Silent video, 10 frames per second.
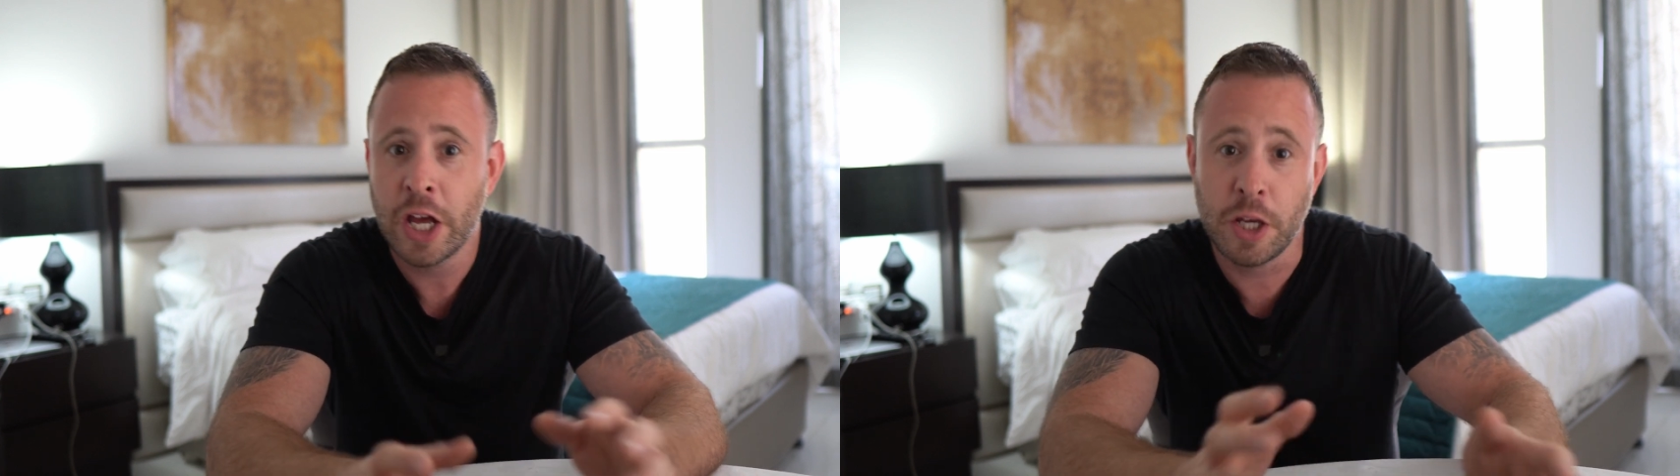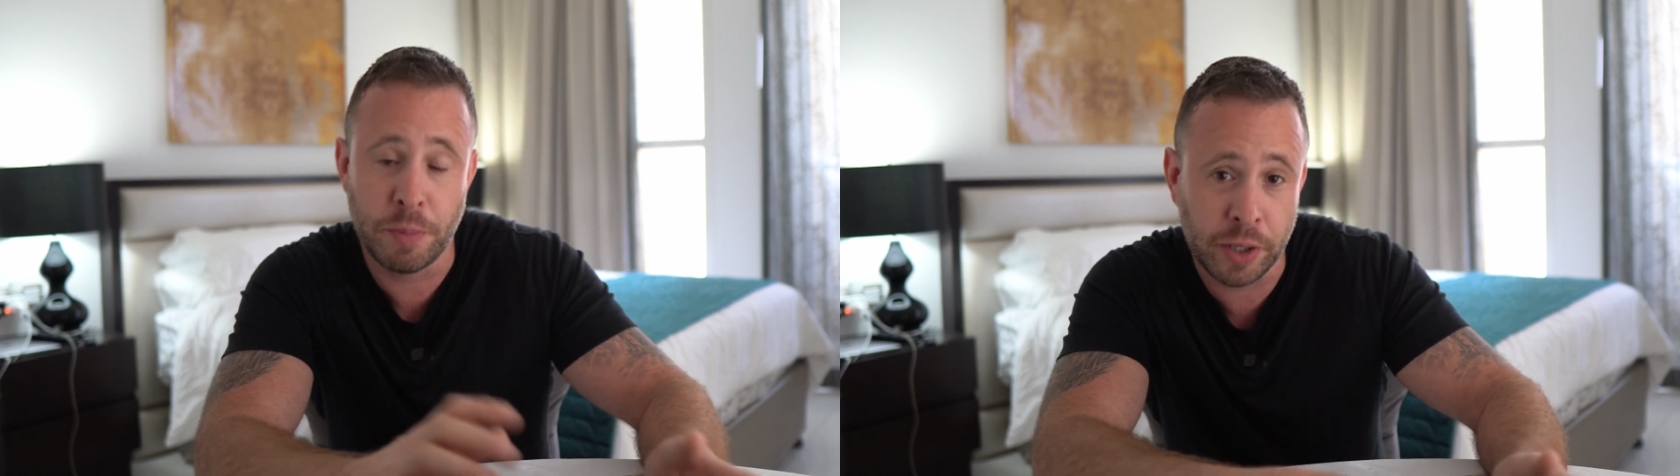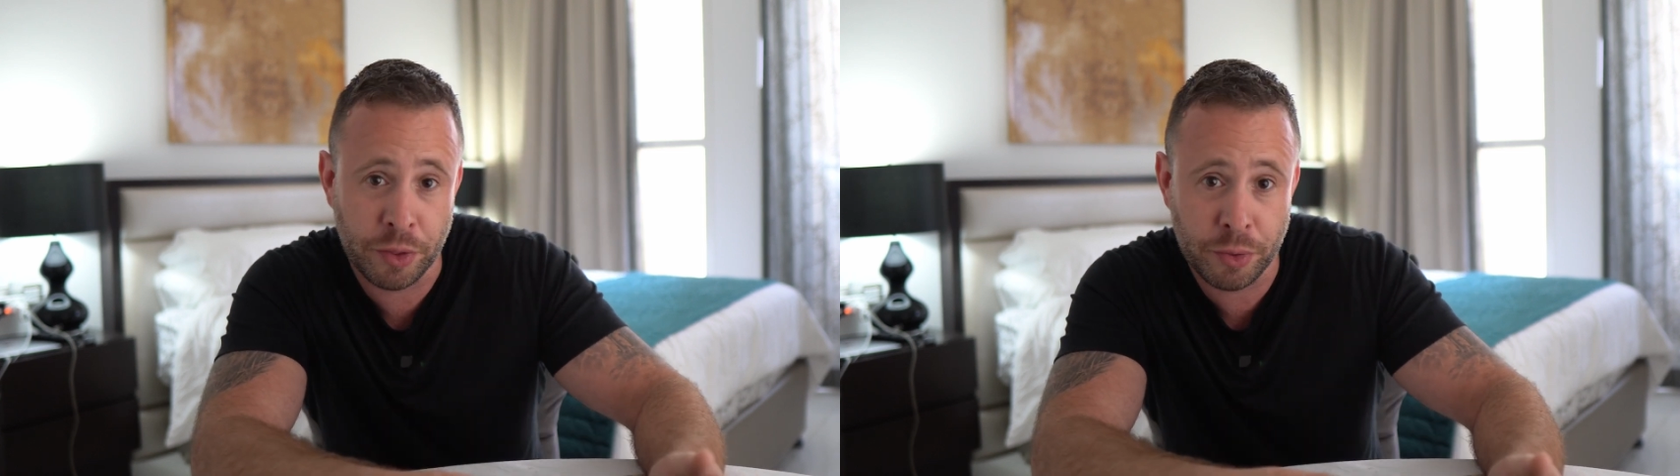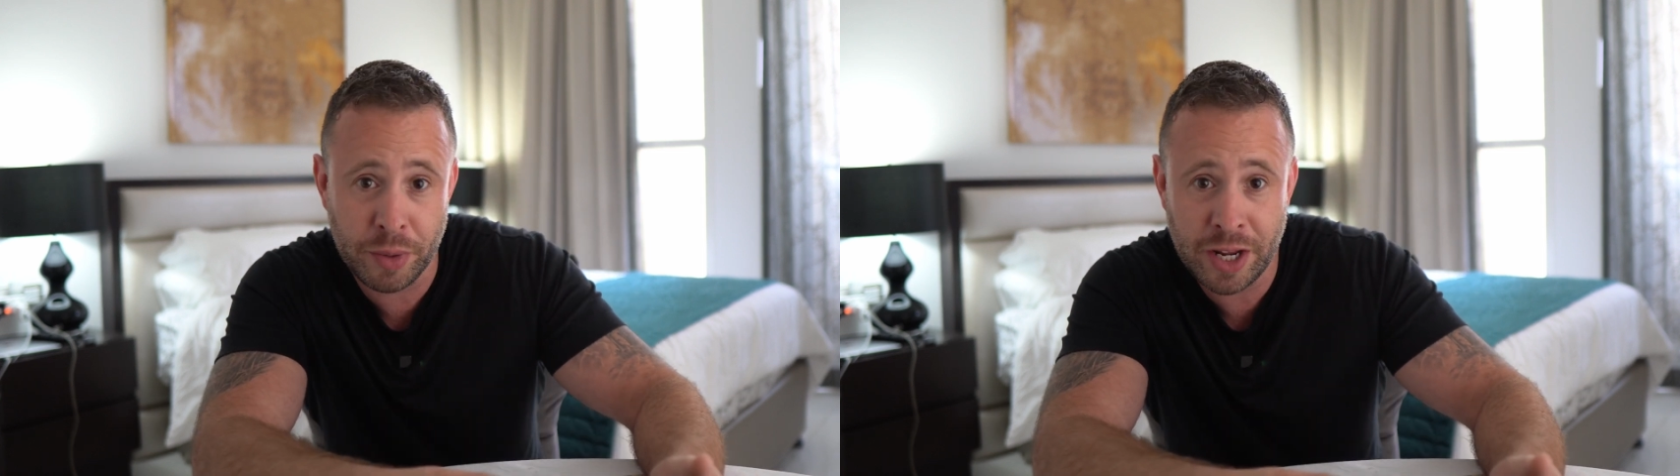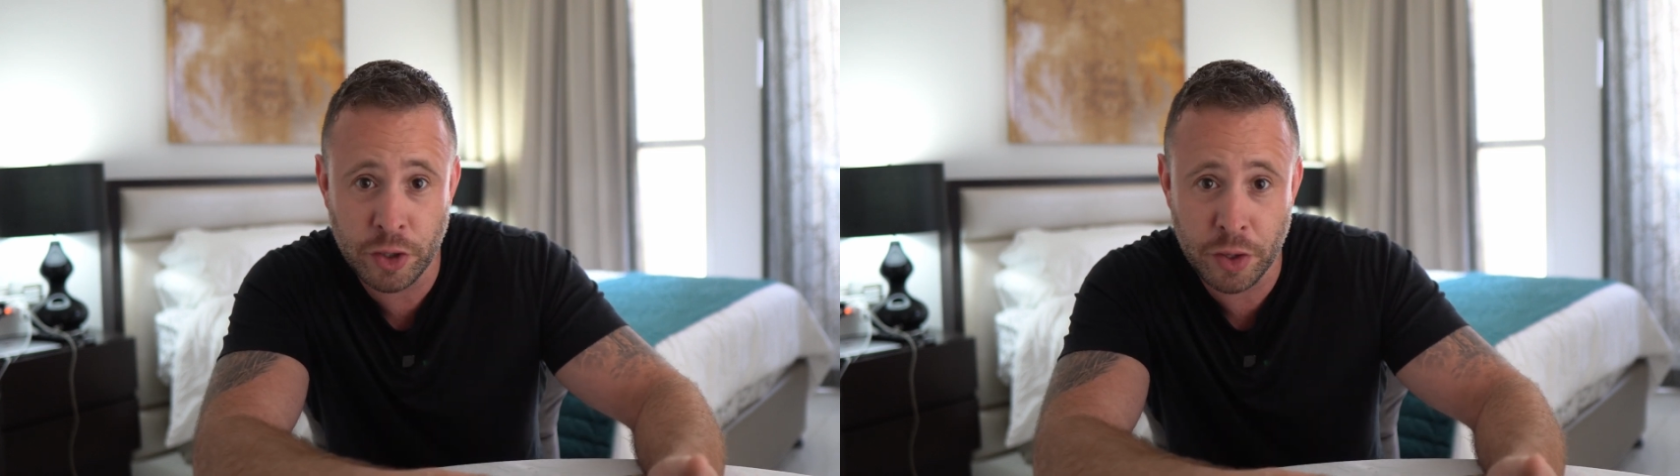you're putting a
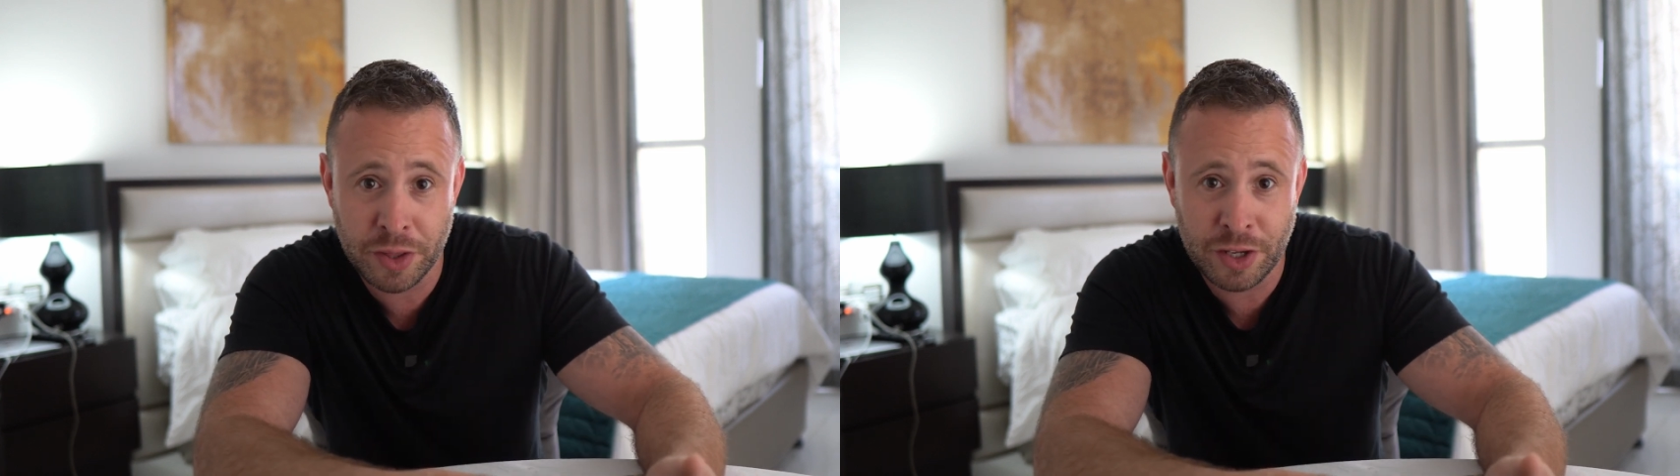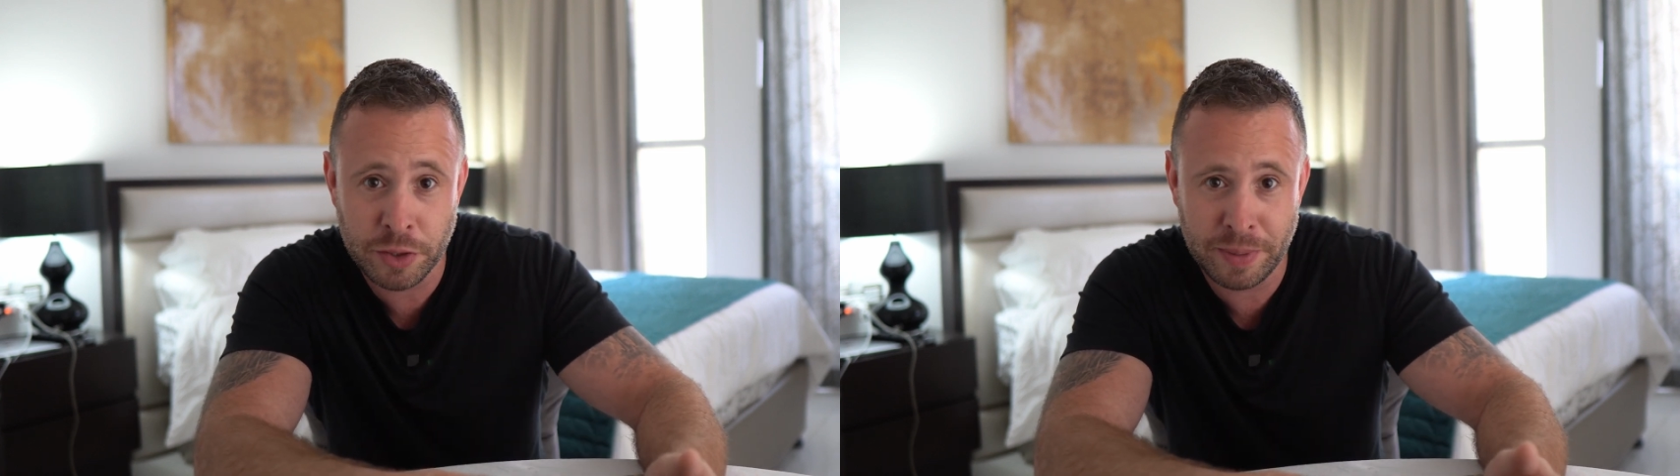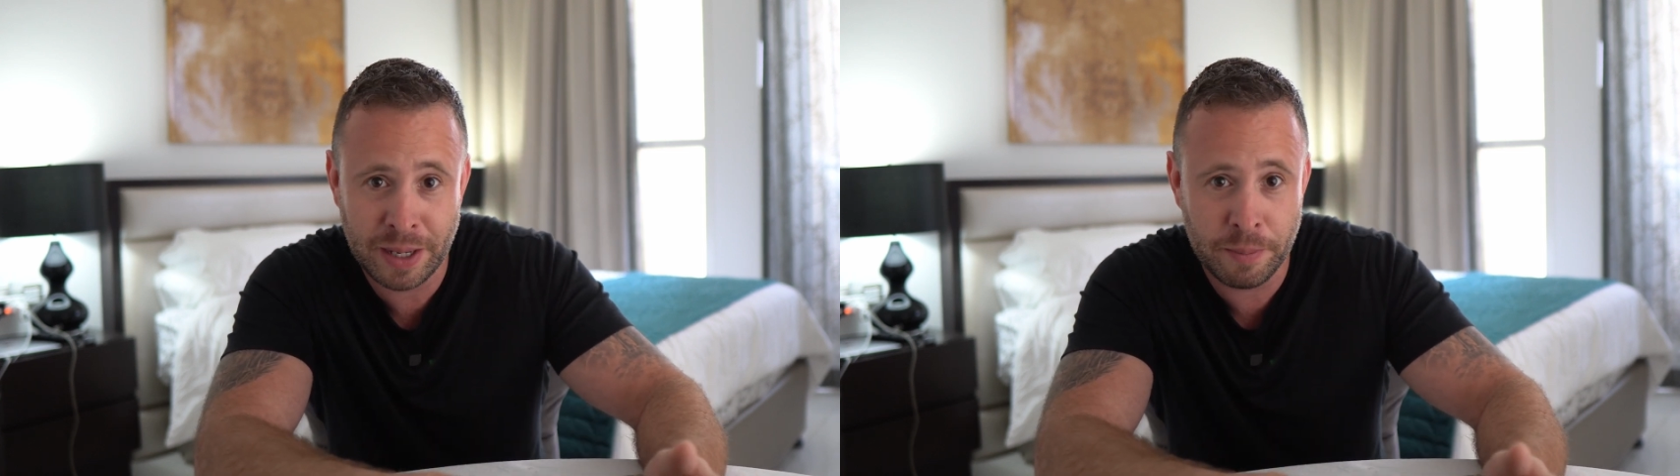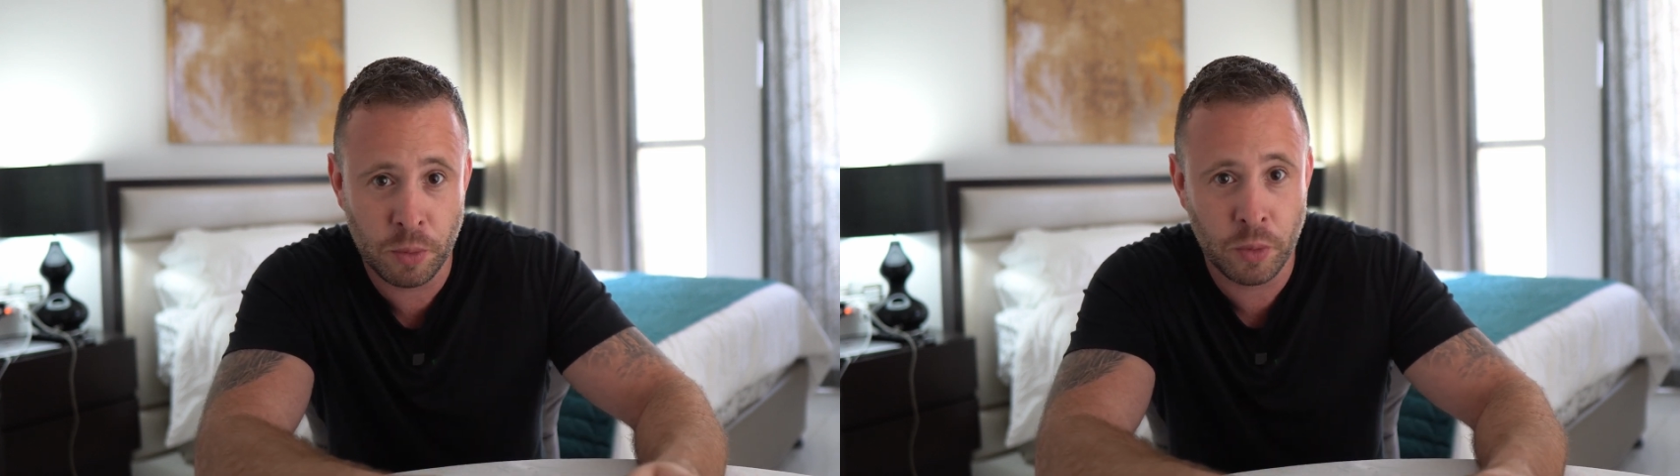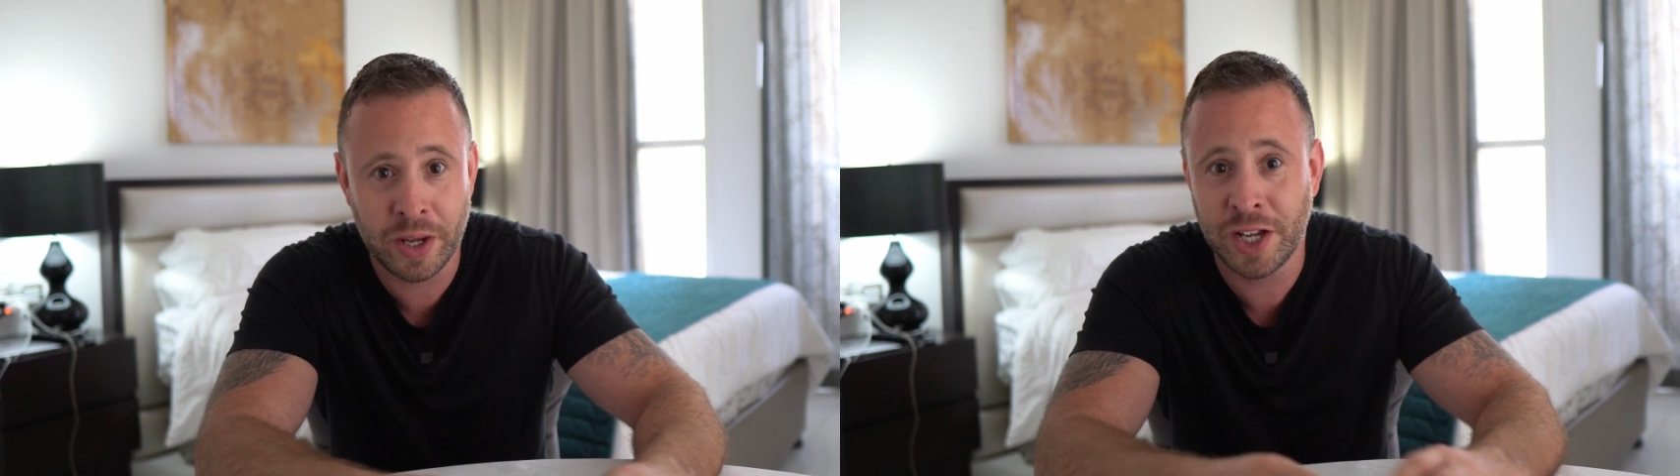£300,000
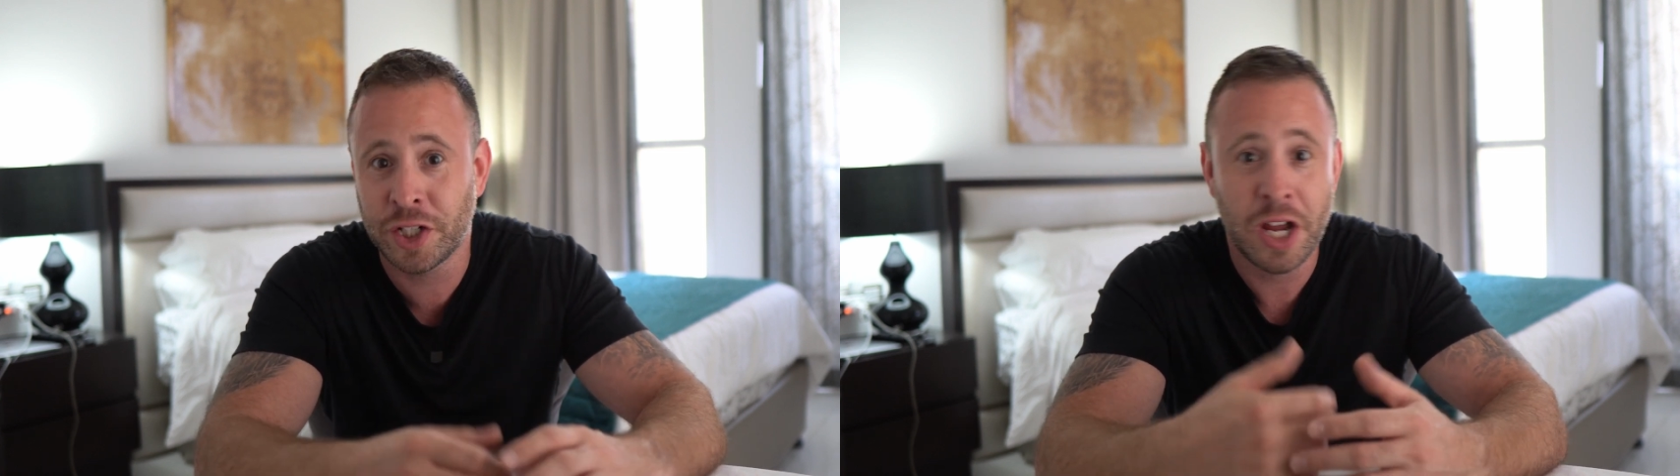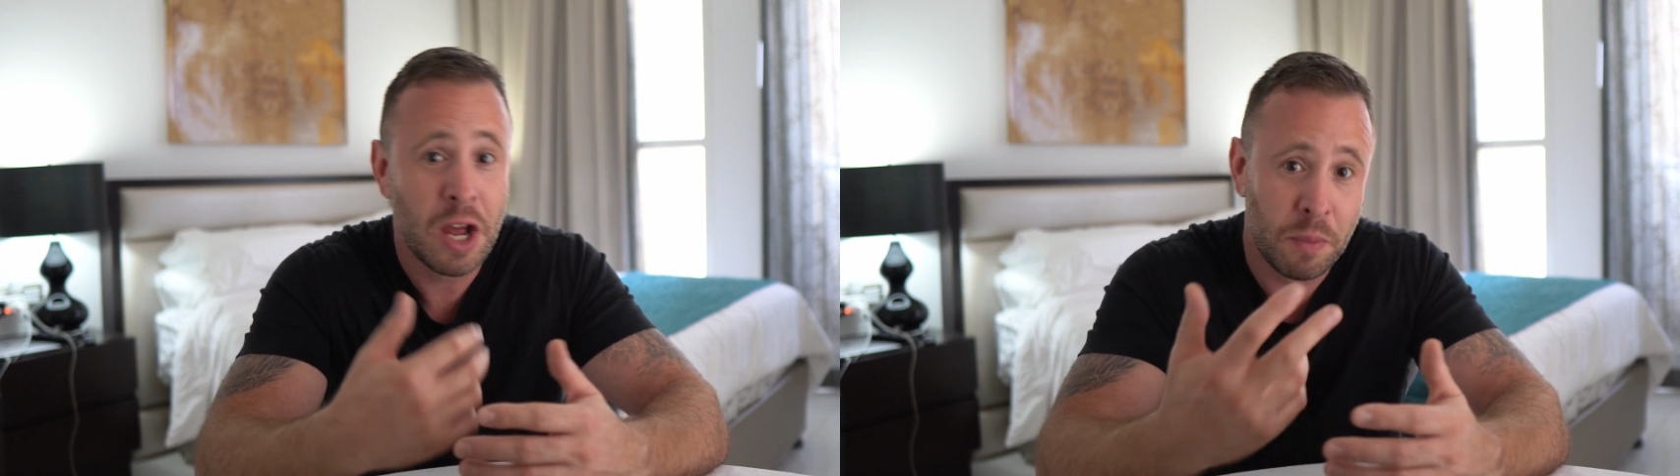mortgage,